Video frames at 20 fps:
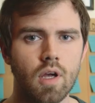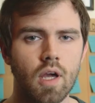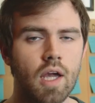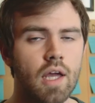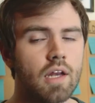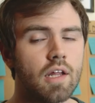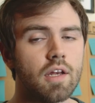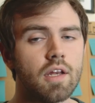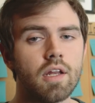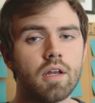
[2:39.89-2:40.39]

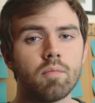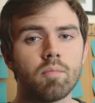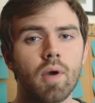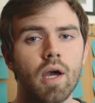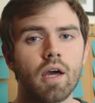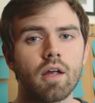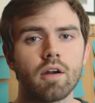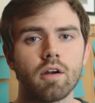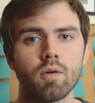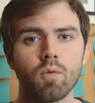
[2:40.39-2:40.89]
And it didn't
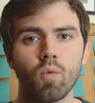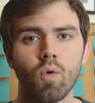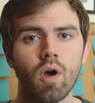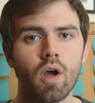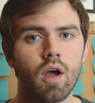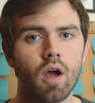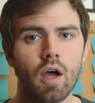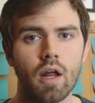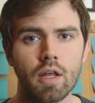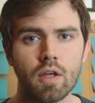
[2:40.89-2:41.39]
matter
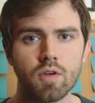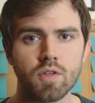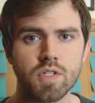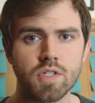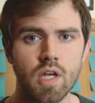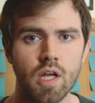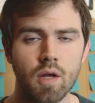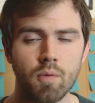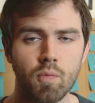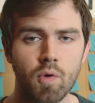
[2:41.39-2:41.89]
what audio
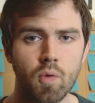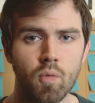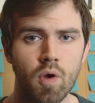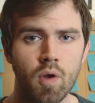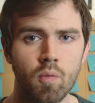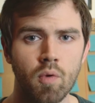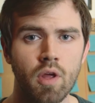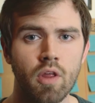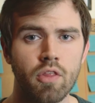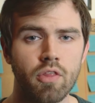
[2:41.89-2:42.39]
setup we went
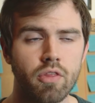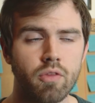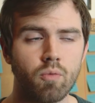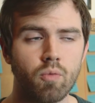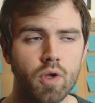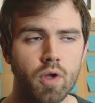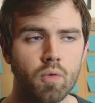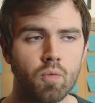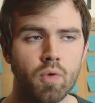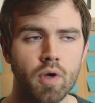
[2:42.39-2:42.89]
with,
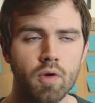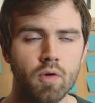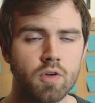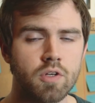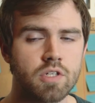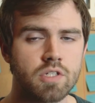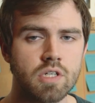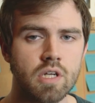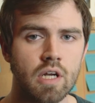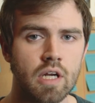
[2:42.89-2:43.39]
we were
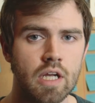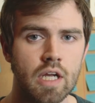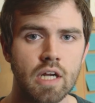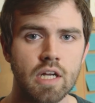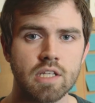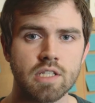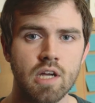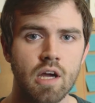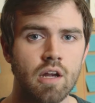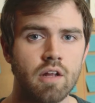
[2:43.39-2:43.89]
just going to get a
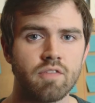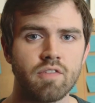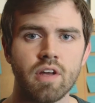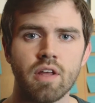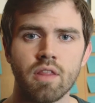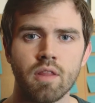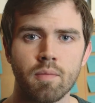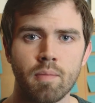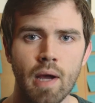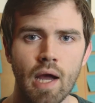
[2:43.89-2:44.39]
ton of it
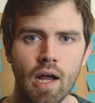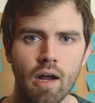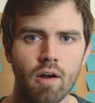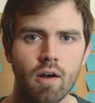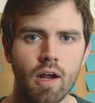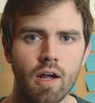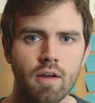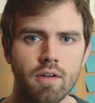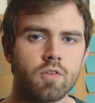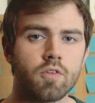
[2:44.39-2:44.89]
in the
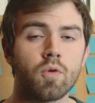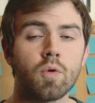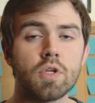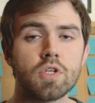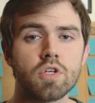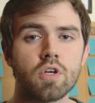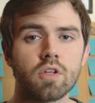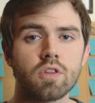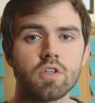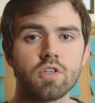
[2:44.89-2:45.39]
background. So we
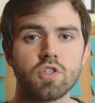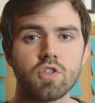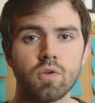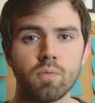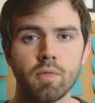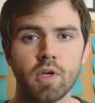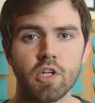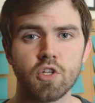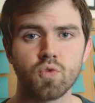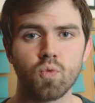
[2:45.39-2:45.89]
took the
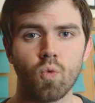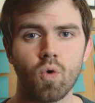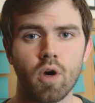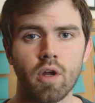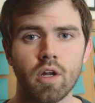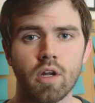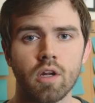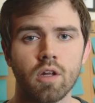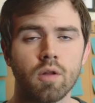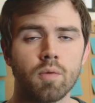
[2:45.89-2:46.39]
Zoom
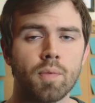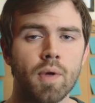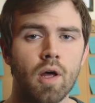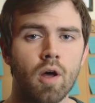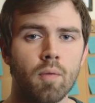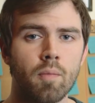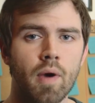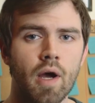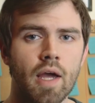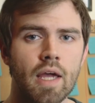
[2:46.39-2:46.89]
H1 and a
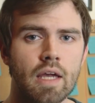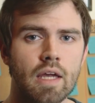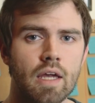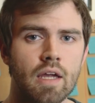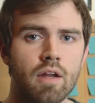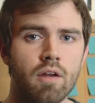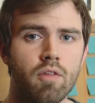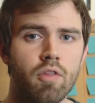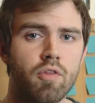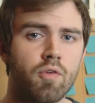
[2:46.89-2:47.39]
lapel mic
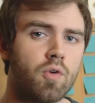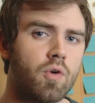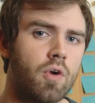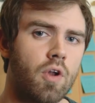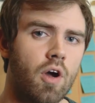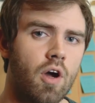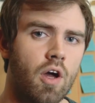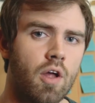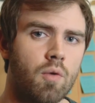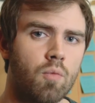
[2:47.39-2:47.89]
and threw it
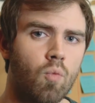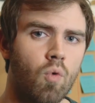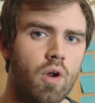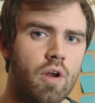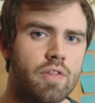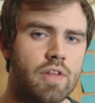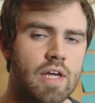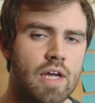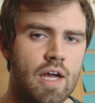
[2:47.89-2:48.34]
on one of the